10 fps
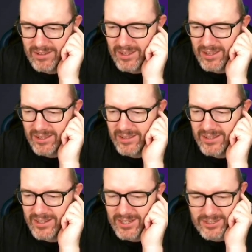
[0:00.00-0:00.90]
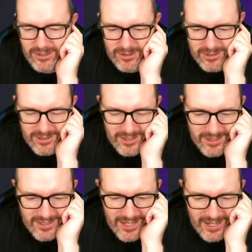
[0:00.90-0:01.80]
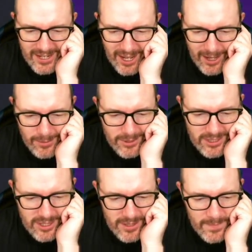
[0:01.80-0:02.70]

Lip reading: Yeah, in the next 10 hours.